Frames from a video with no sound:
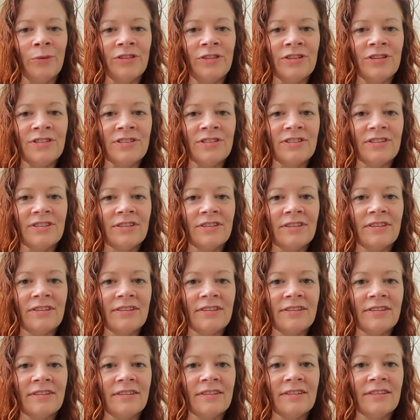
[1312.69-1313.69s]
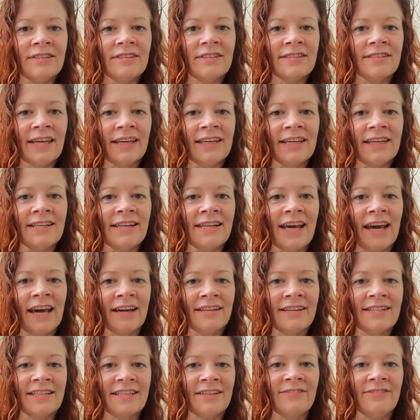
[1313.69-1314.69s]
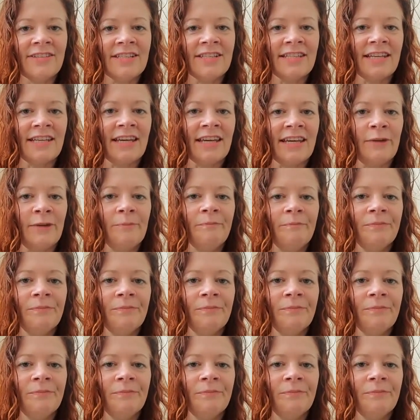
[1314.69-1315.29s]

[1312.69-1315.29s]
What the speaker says: this second activity.